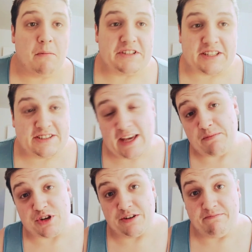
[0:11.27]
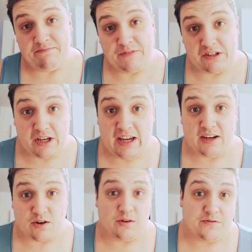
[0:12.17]
misconception that to
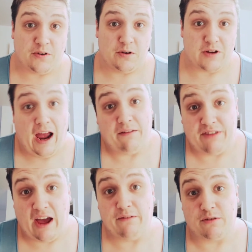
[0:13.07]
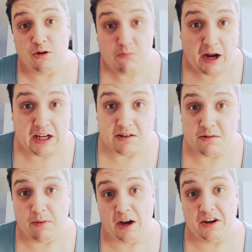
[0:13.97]
eat good food, you have to have good money to
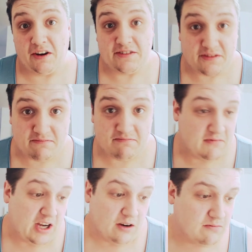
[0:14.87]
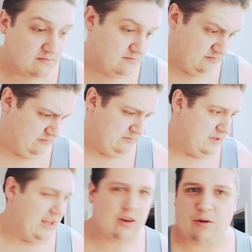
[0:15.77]
buy nice,
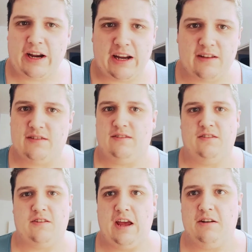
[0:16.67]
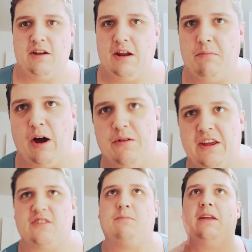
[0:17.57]
ingredients and buy all the
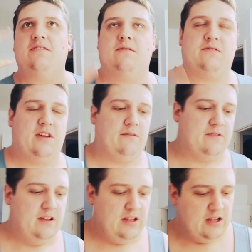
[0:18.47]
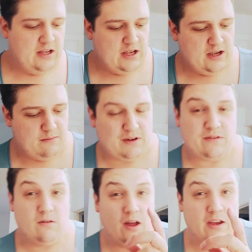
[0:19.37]
expensive stuff. But if
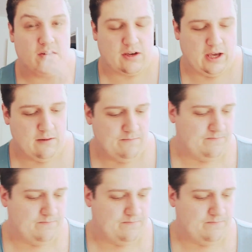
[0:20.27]
you like cooking,